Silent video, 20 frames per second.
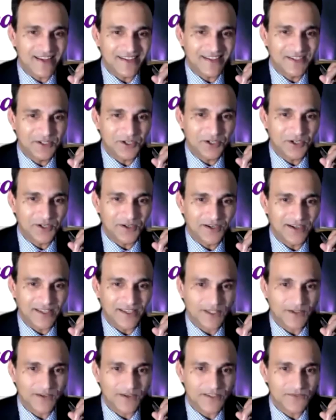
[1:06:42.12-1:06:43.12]
know,
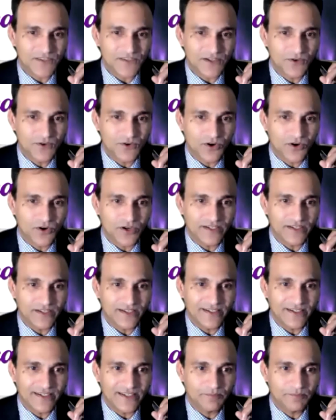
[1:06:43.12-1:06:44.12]
otherwise we'll go
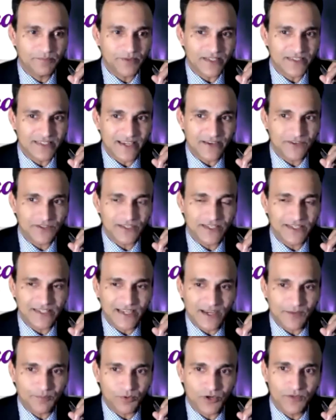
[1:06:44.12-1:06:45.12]
and depress. I have to get an
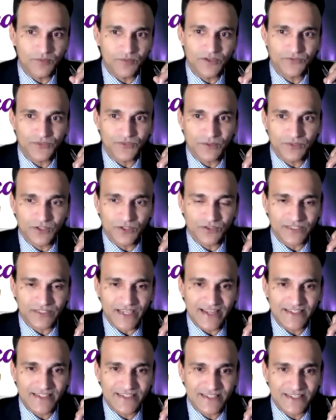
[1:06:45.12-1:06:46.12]
appointment from Dr.
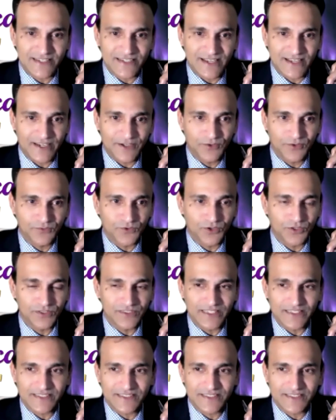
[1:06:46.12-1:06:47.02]
Anton. I don't want that.